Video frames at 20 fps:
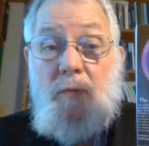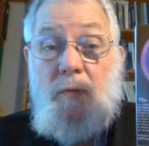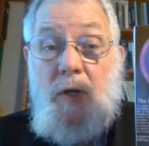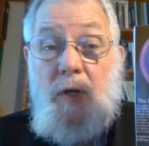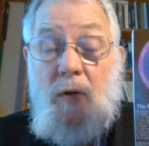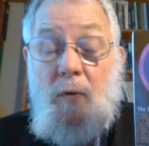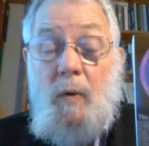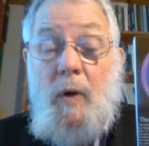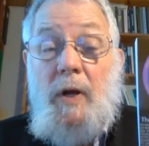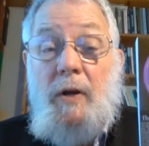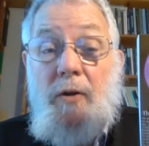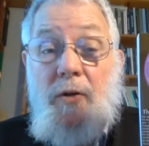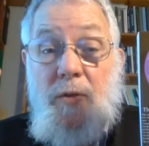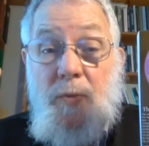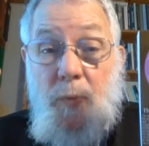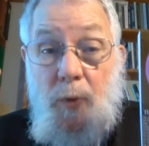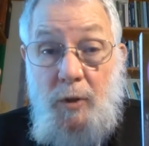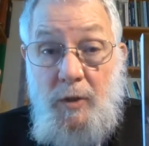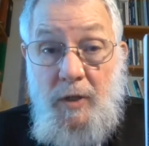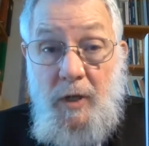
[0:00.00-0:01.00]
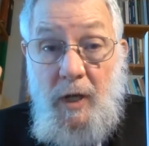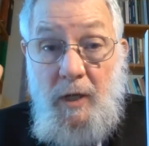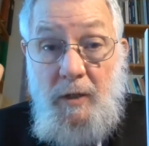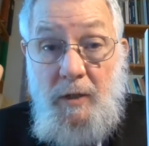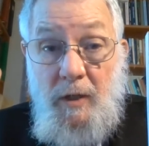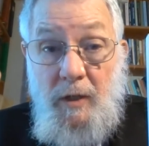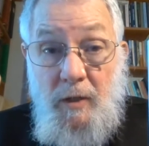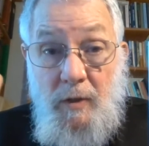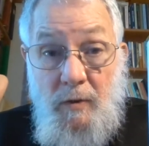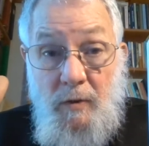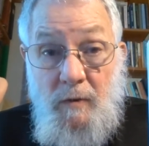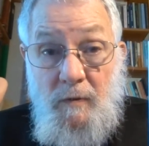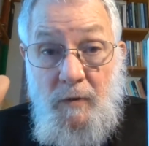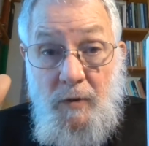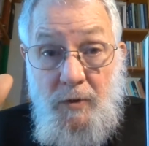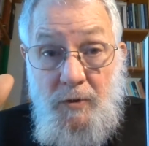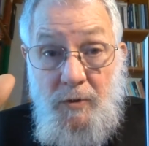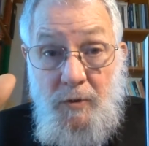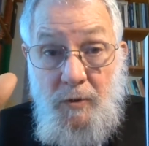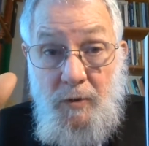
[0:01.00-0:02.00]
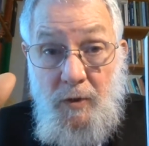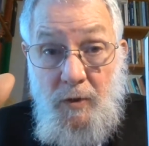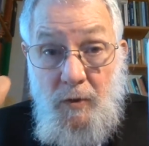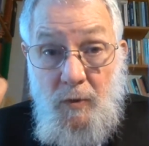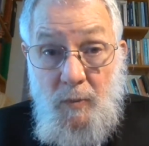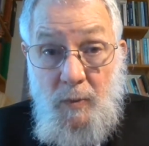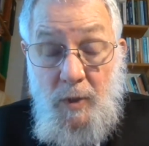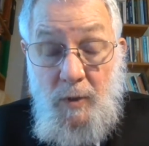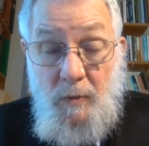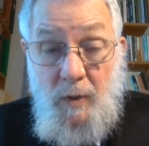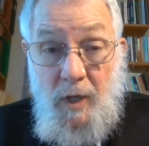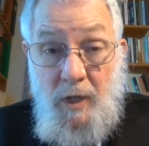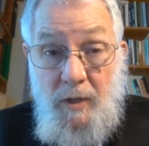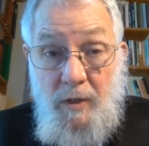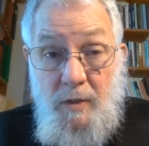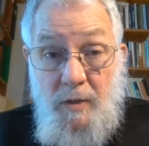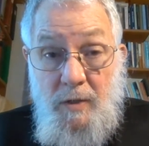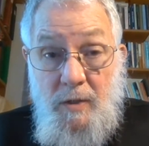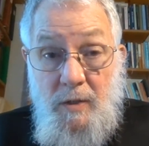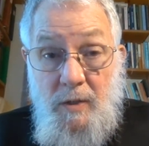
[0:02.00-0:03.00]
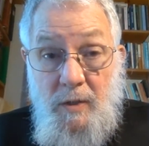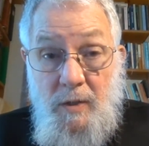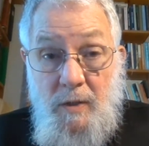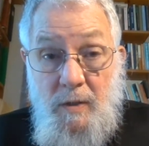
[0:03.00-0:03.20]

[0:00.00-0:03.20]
requires protecting universal human rights.